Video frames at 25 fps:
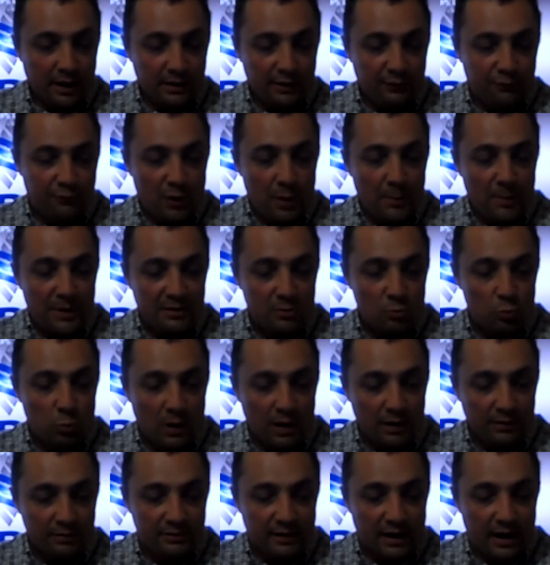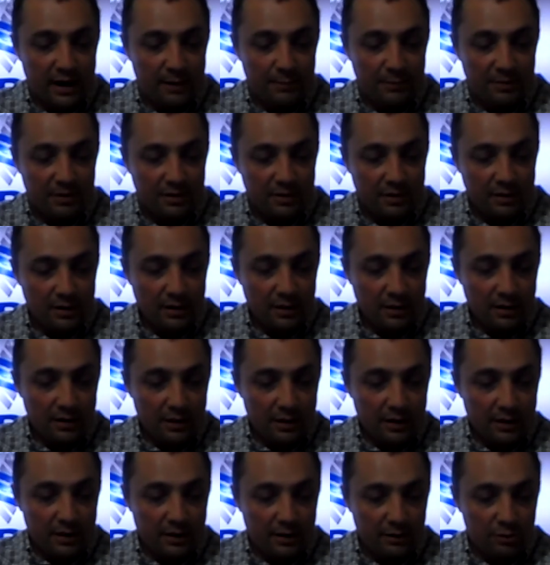and the format 1 time
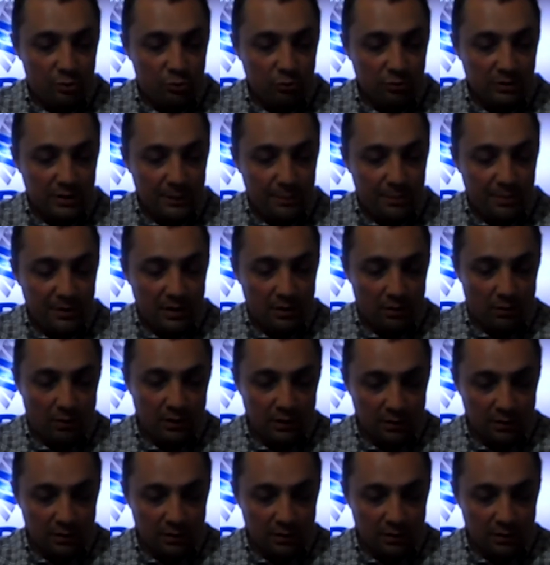2 dB.